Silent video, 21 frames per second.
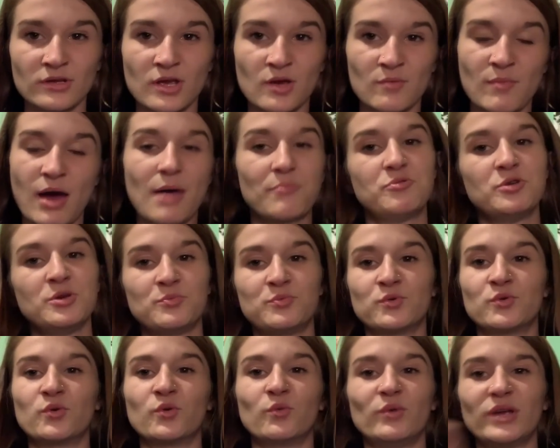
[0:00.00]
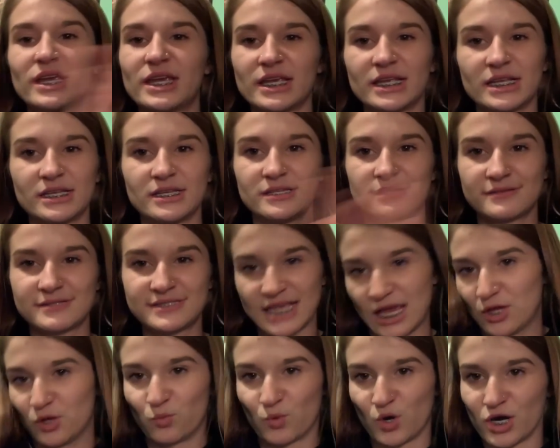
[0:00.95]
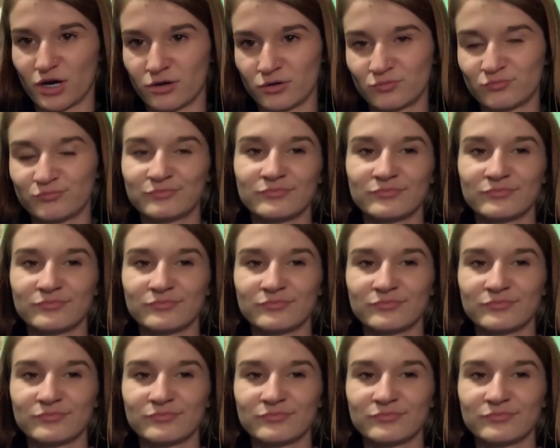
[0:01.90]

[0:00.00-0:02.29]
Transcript: my people, we can tell the world.